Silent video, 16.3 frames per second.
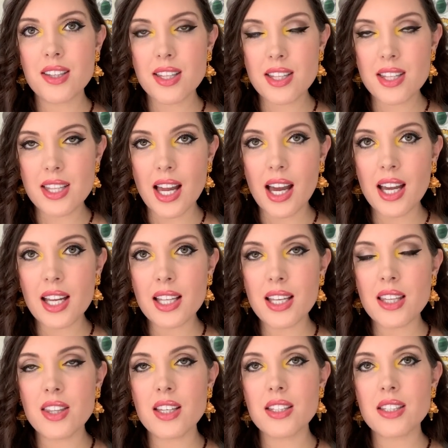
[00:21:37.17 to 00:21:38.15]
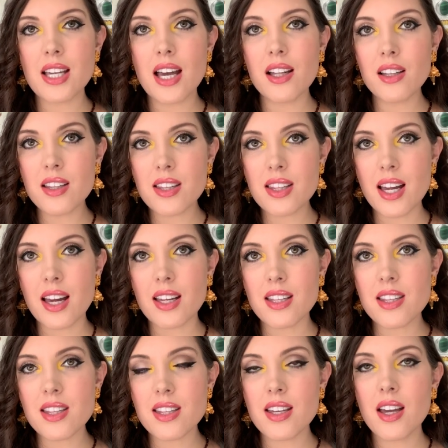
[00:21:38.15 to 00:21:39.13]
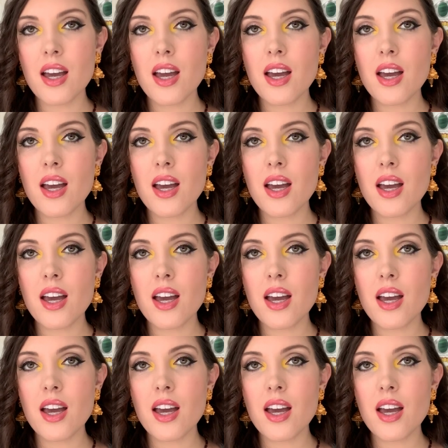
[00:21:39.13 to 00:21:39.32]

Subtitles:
society that tells us